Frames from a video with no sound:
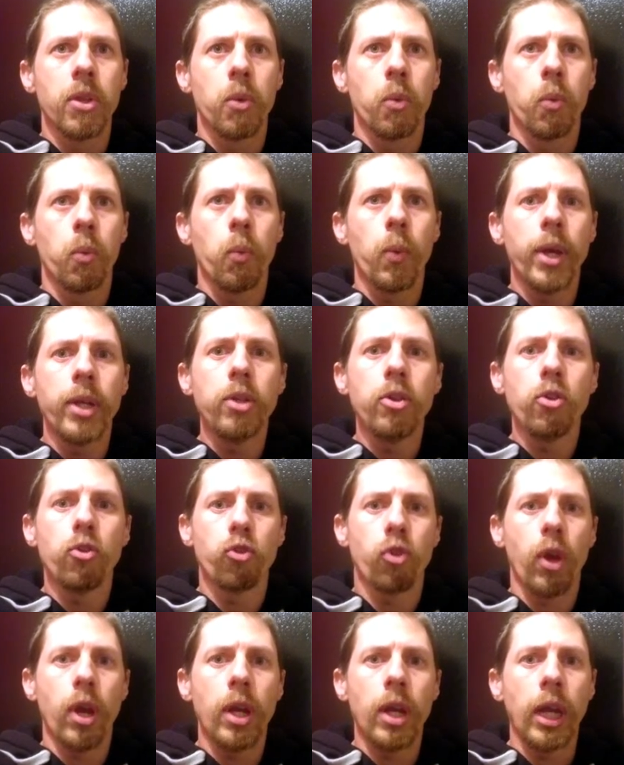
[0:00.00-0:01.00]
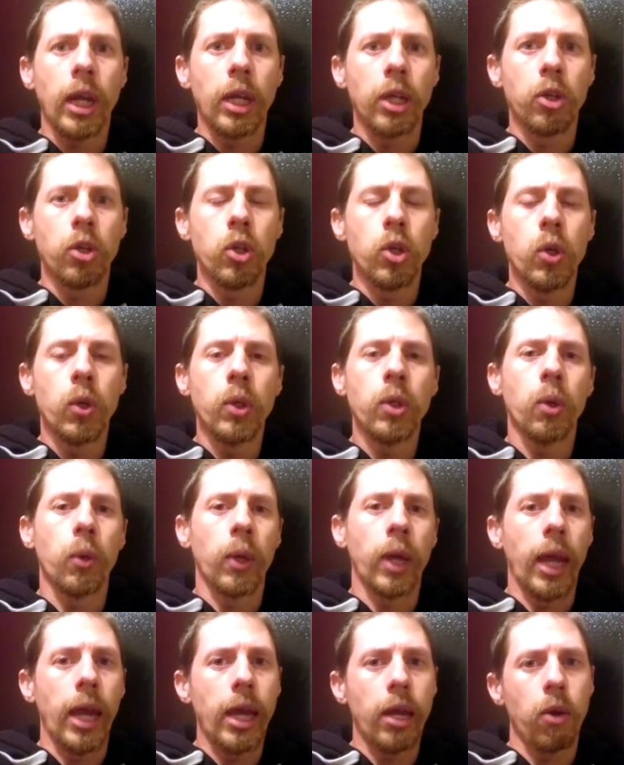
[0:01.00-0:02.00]
When you're training and you're doing your
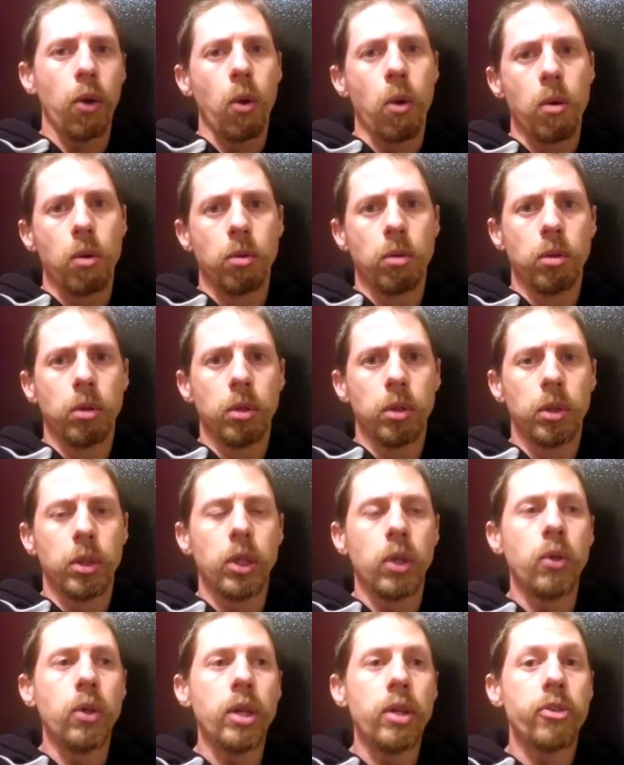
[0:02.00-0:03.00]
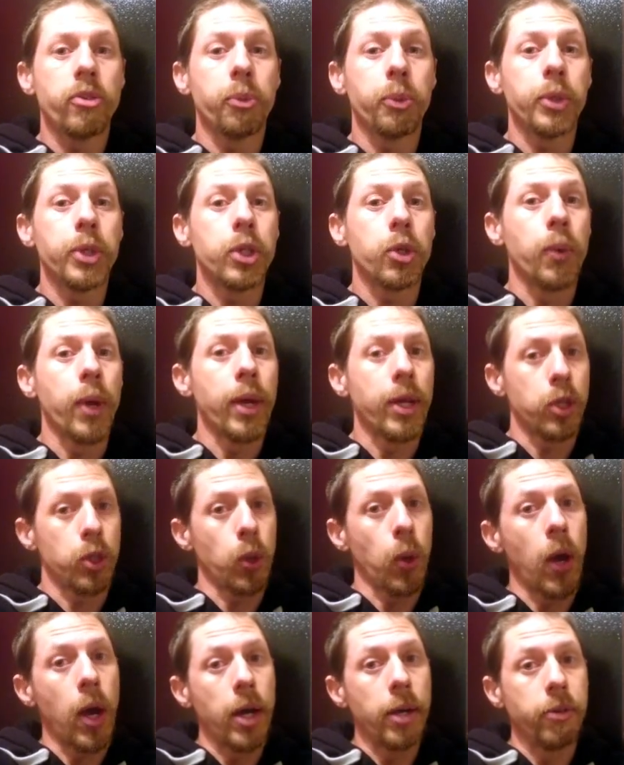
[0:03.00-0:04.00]
keiko, you need somewhere to rest
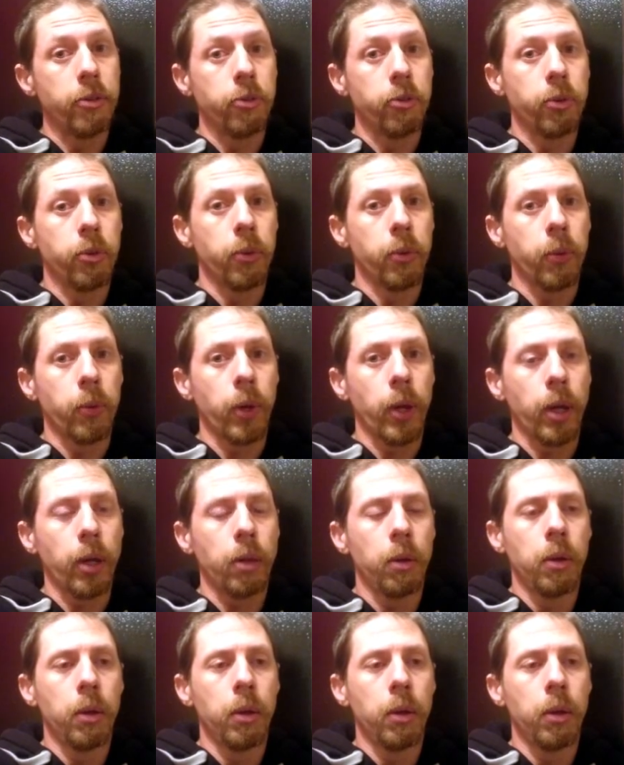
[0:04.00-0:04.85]
your eyes, okay?